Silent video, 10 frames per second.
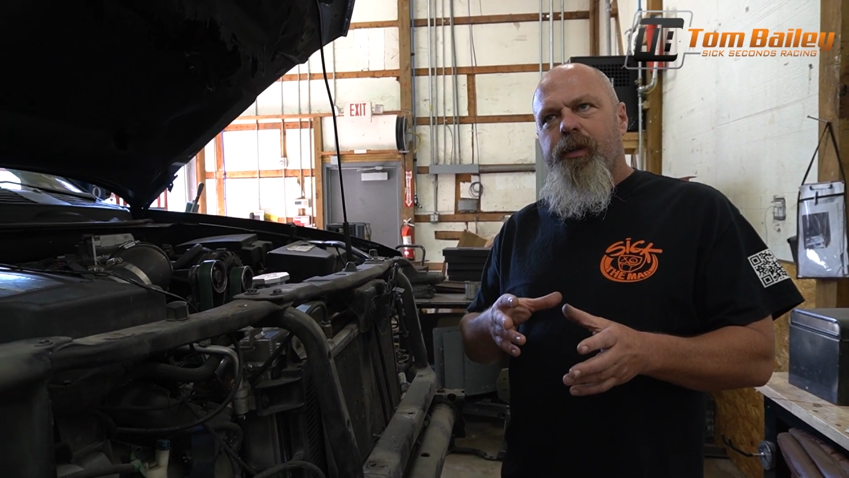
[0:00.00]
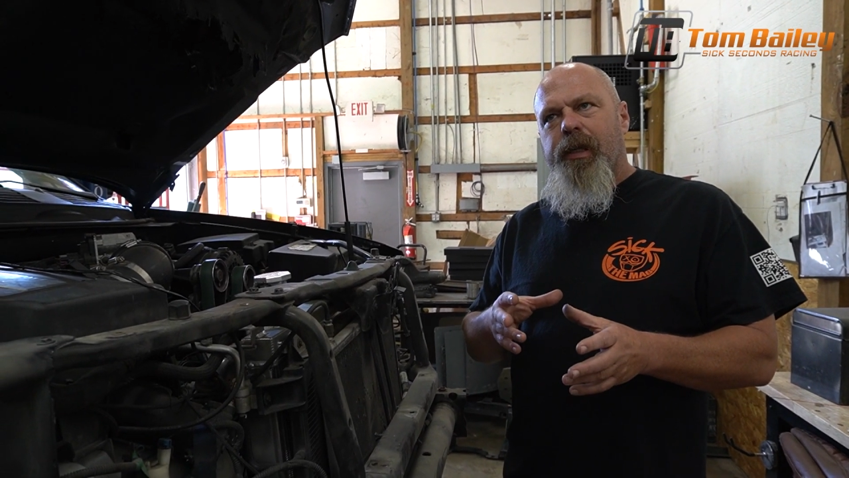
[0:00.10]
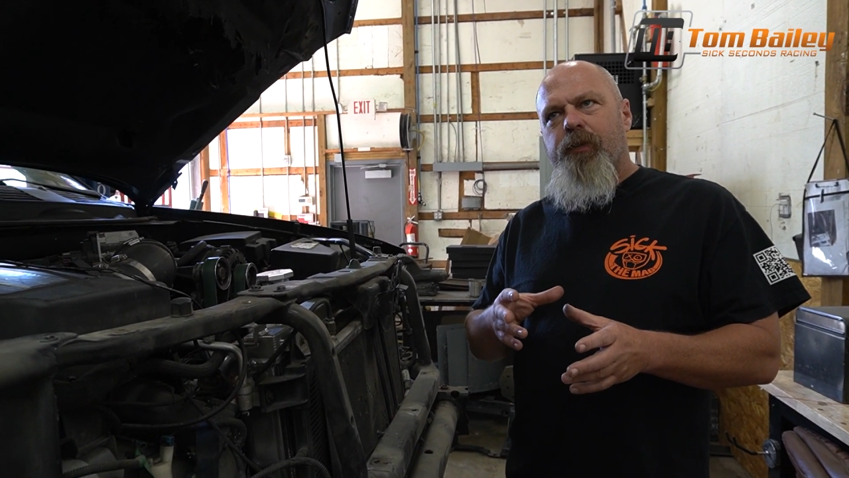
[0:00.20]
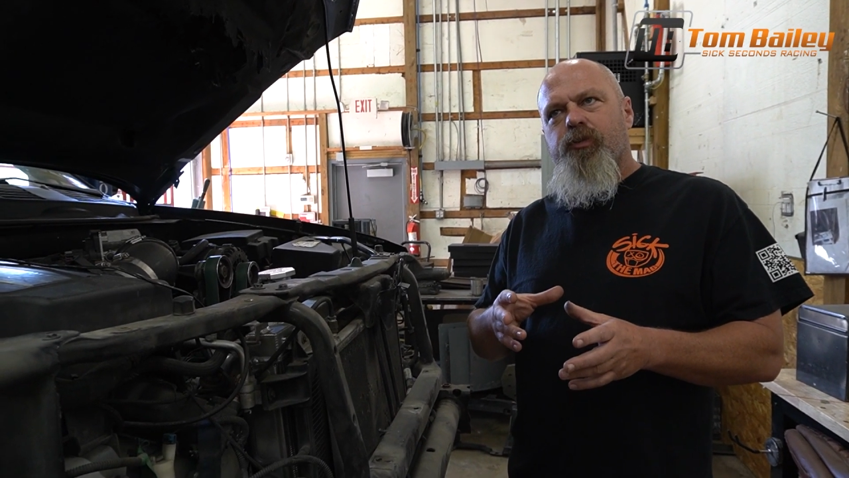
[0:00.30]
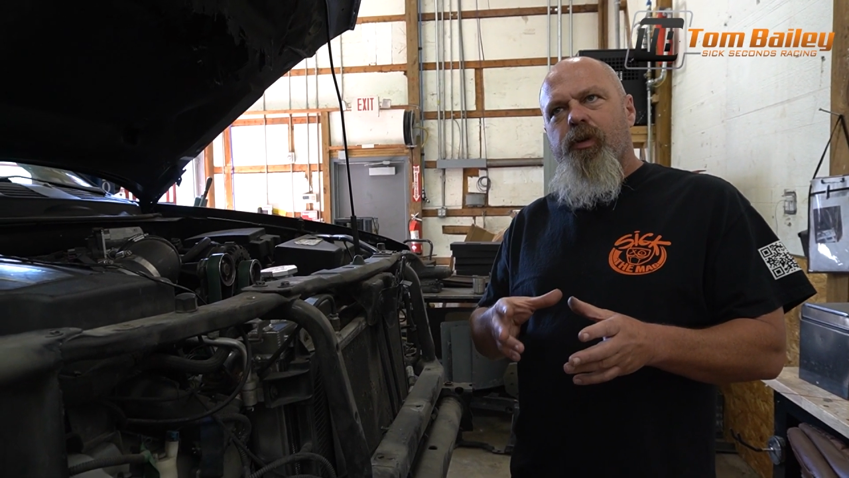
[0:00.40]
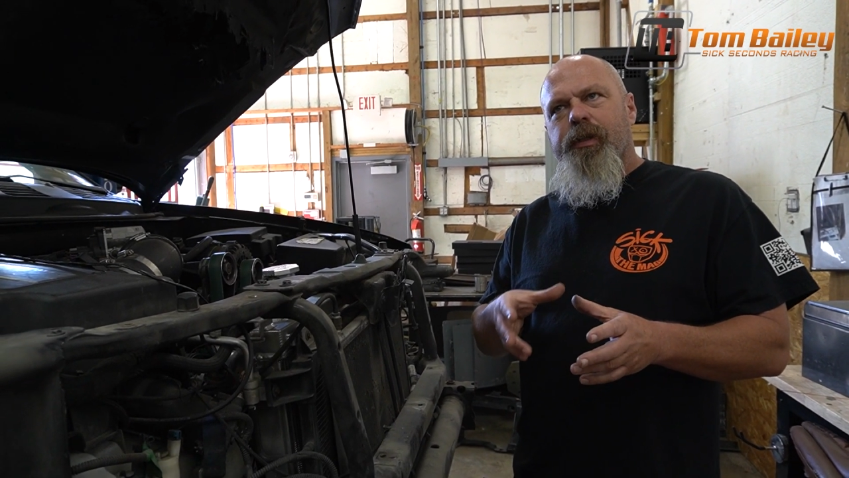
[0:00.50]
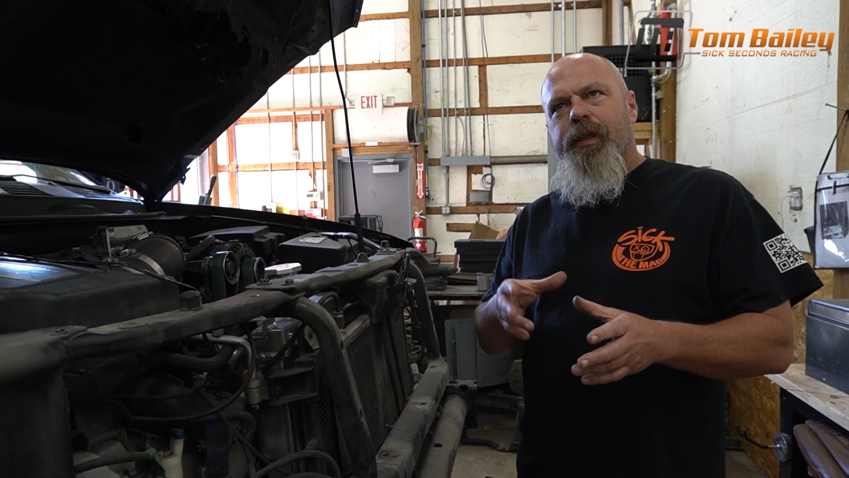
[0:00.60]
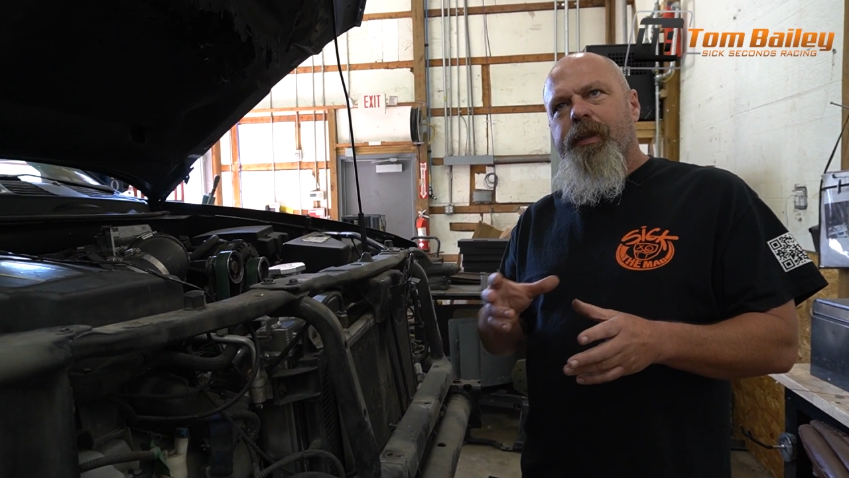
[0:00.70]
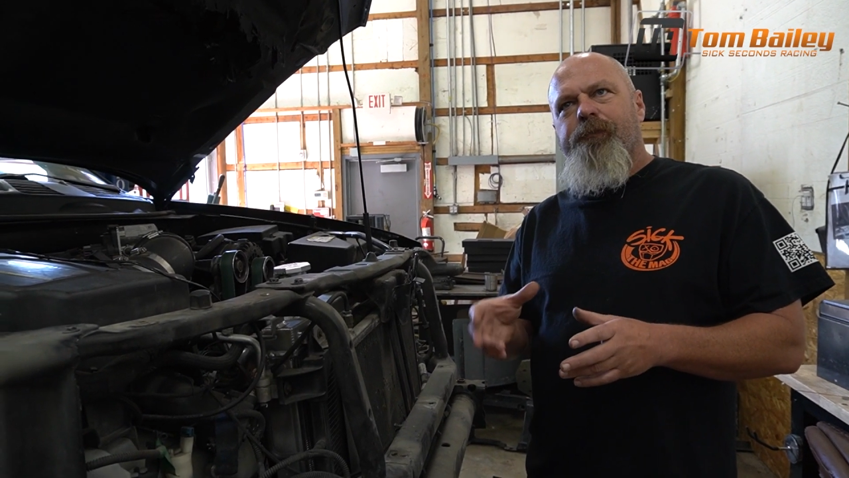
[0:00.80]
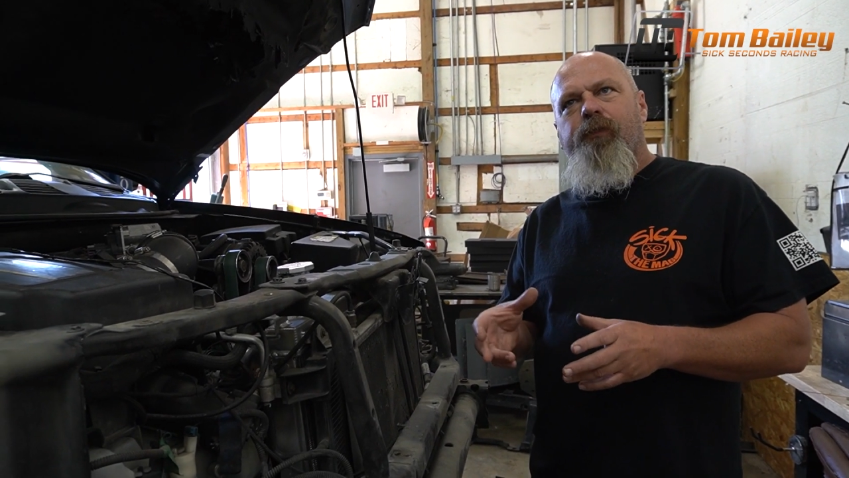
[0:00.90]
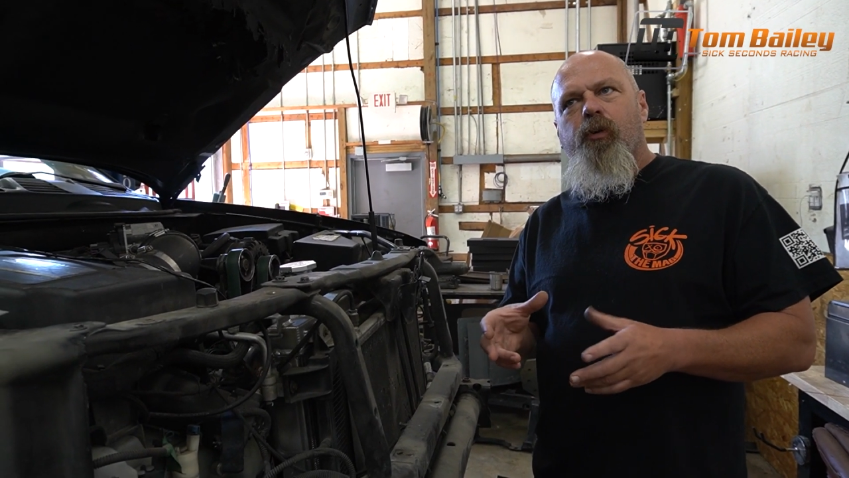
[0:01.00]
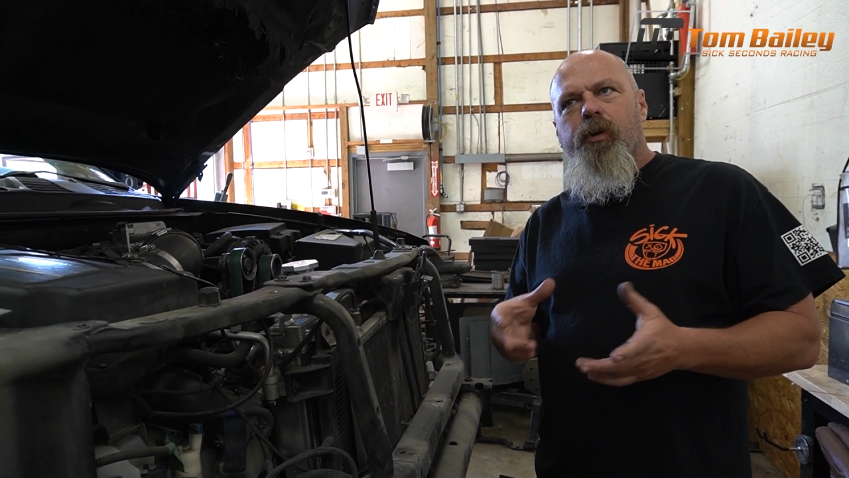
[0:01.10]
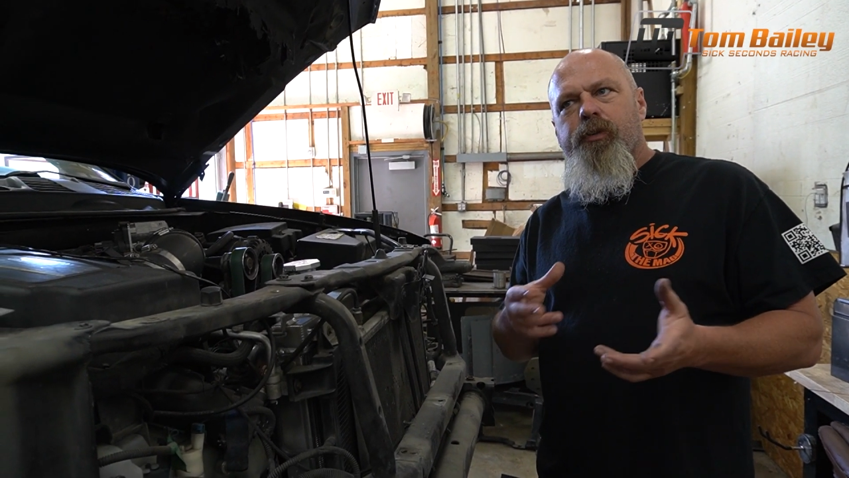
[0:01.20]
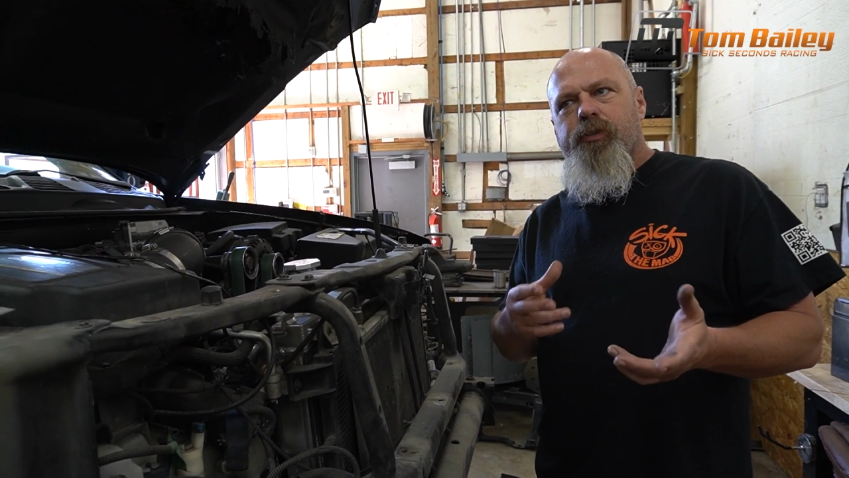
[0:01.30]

he was running in the 4s,